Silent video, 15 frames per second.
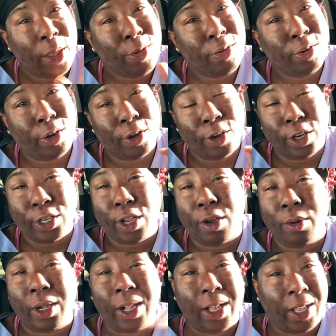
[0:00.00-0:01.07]
This girl
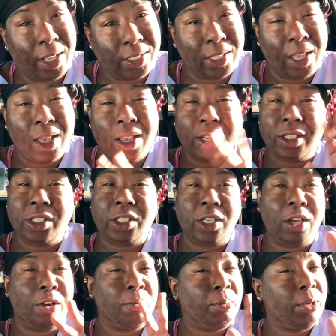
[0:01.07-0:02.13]
don't cuss. She
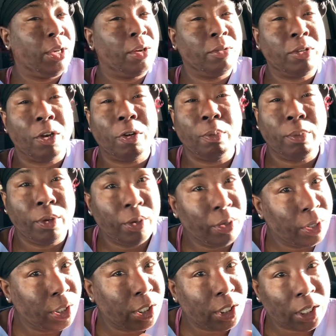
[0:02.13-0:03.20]
don't be on no
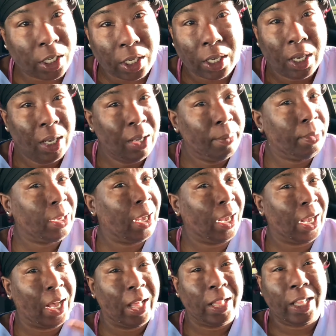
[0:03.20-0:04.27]
bullshit. But I
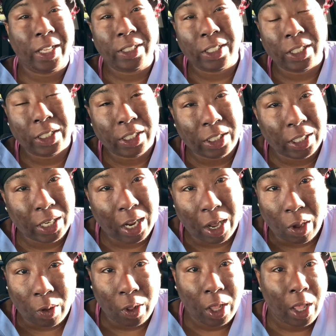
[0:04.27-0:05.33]
gotta let this shit
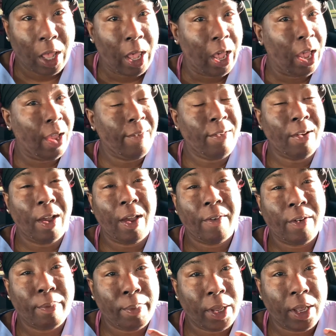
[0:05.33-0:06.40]
out. Have you
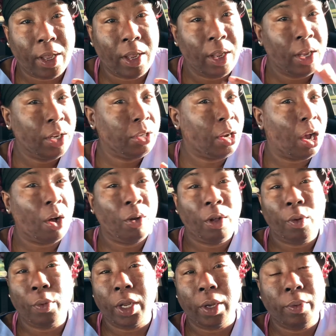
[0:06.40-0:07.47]
ever been? No,
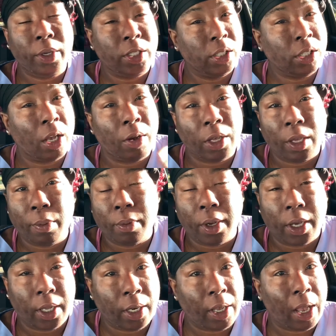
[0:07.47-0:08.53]
we we just gonna keep
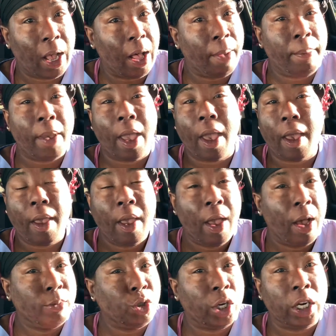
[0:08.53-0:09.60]
100. I'm mad.
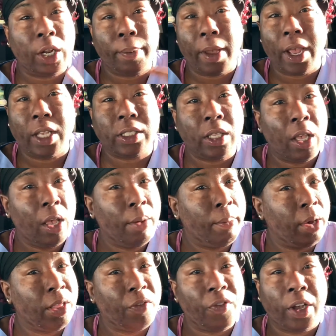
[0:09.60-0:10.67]
I'm straight up ass
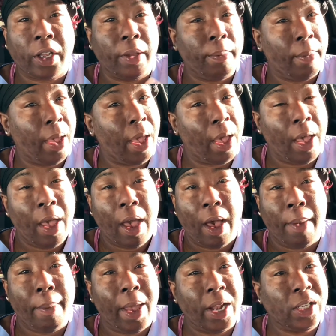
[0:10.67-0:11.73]
motherfucking mad.
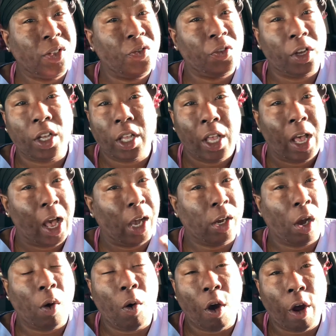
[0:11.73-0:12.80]
I'm mad as fuck. I
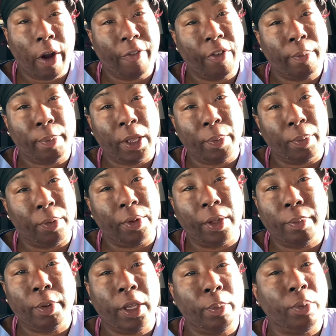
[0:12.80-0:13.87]
go hard for people.
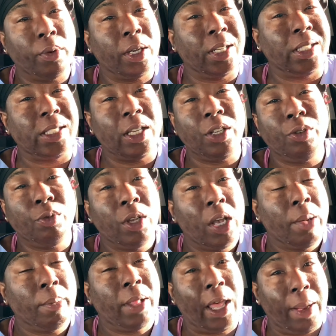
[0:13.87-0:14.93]
People continue
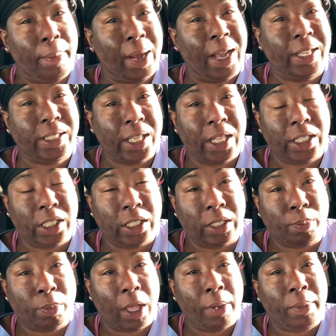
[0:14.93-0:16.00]
play my intelligence,
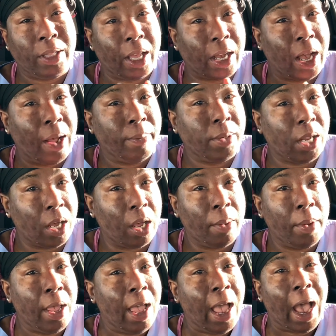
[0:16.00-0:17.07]
play me like I'm dumb.
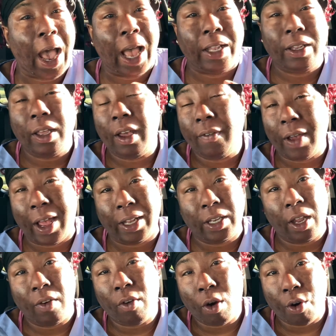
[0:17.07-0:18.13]
I love I
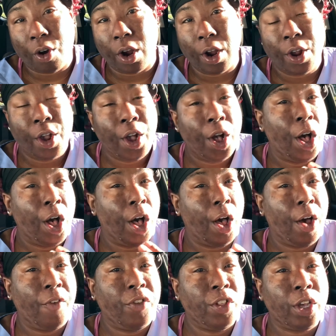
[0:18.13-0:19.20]
love hard.
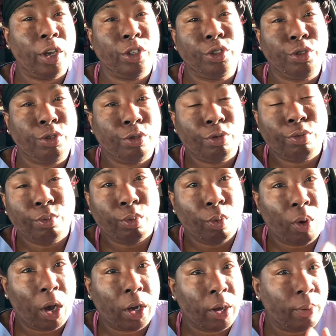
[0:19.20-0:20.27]
Uh, for those of you
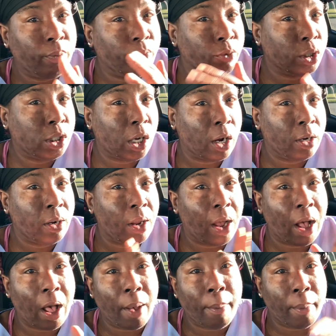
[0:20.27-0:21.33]
welcome, returning.
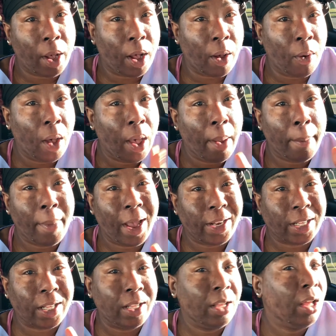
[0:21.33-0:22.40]
I'm Mo
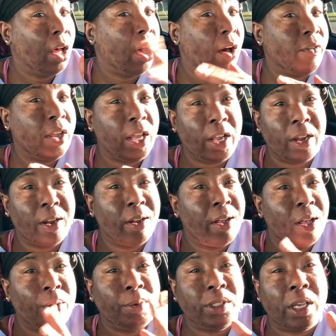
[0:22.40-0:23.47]
Monica over here.
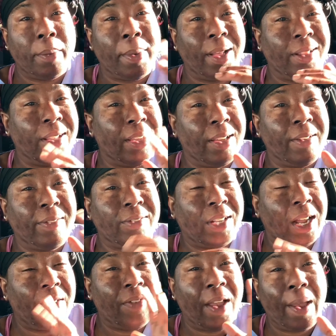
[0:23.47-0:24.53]
We talk about love,
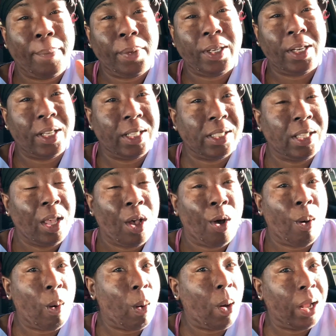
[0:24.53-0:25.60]
life, happiness,
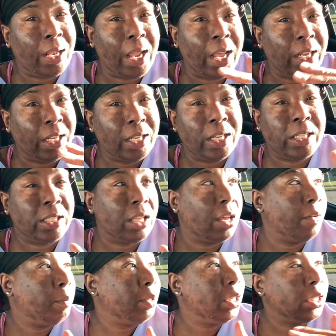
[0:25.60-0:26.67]
all that good
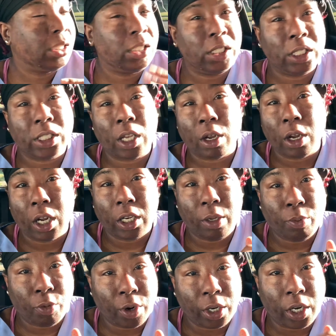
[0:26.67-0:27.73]
stuff. But this is just the early
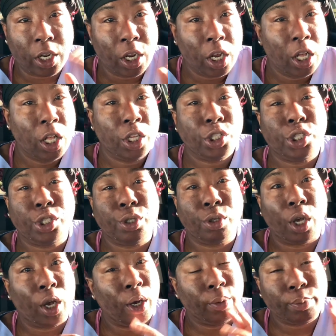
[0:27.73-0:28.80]
morning
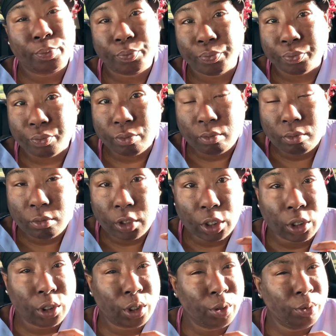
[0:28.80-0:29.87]
um,
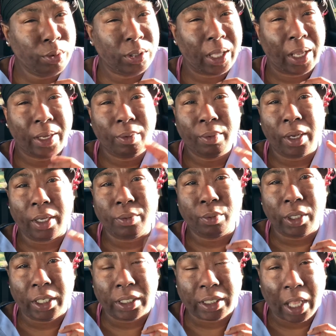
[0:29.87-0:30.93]
Tuesday, what,
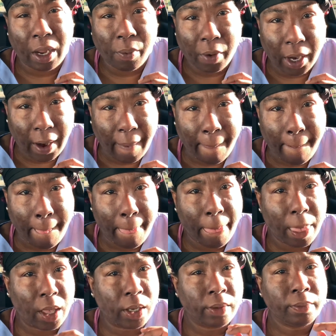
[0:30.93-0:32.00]
Wednesday rant?
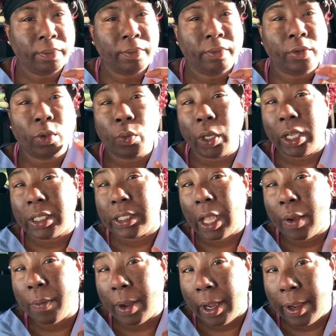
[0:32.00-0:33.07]

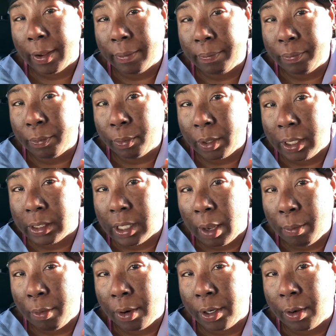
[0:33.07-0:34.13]
Wednesday rant. Wednesday
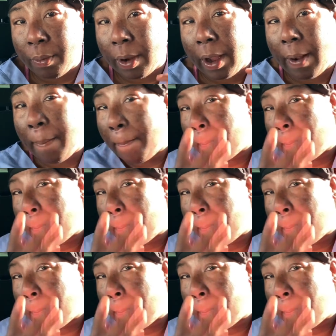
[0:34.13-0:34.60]
morning rant.